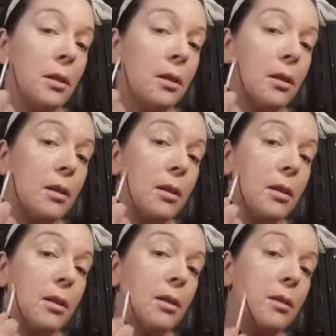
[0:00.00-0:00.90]

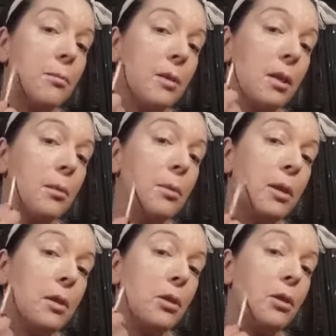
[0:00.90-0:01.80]
And sometimes
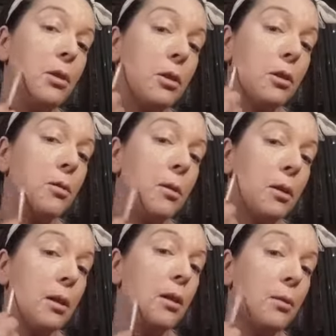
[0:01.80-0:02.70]
I just do
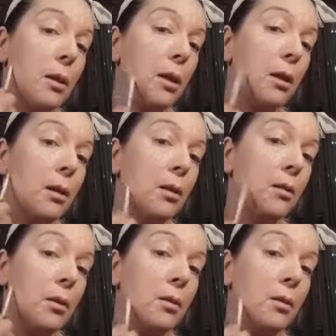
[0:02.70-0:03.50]
down here.